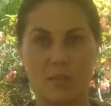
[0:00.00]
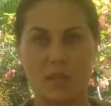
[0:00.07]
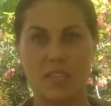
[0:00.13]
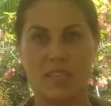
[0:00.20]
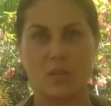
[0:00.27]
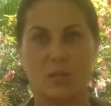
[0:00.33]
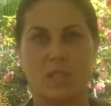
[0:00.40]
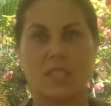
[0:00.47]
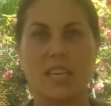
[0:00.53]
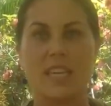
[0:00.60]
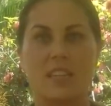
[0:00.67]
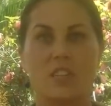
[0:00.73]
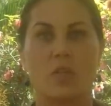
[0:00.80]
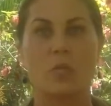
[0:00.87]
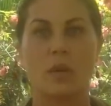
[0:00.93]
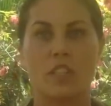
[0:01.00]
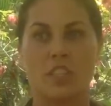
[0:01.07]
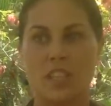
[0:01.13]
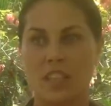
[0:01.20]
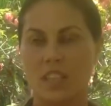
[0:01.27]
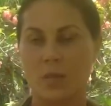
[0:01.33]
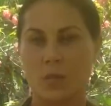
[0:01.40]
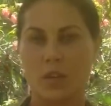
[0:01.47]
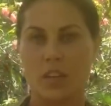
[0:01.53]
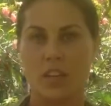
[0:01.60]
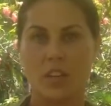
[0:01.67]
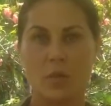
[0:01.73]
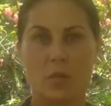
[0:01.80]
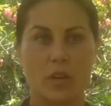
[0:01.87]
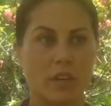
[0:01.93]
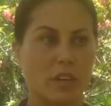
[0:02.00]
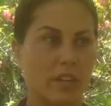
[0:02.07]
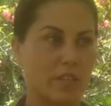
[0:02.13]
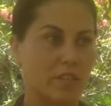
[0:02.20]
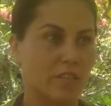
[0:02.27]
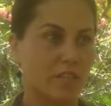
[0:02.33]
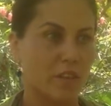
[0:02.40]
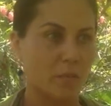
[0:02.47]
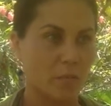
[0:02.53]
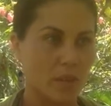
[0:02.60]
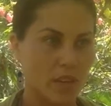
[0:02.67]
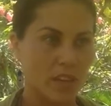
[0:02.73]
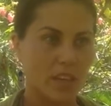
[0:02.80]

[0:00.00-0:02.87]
because we take so much in that we're unaware of, from